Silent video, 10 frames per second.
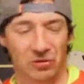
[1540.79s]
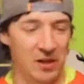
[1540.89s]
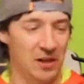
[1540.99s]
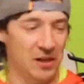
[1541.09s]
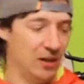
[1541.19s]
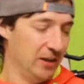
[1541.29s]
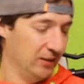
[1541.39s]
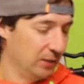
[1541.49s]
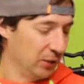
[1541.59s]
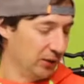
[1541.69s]
because
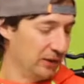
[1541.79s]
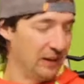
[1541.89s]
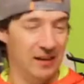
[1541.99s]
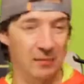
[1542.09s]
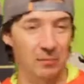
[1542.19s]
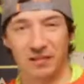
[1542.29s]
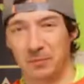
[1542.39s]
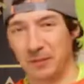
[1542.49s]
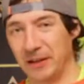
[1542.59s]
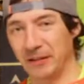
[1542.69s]
I still think that Lange
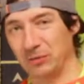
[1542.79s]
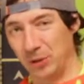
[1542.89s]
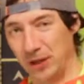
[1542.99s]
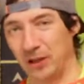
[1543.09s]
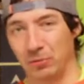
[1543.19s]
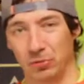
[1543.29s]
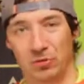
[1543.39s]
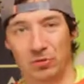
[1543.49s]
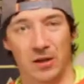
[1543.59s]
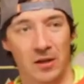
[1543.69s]
makes the best riding
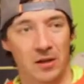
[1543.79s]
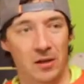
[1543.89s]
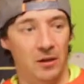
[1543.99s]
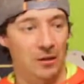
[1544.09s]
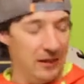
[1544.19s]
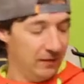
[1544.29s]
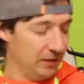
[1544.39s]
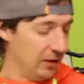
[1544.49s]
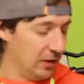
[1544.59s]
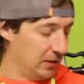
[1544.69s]
boots.
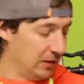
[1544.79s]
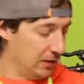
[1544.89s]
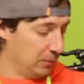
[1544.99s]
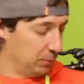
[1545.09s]
Last year at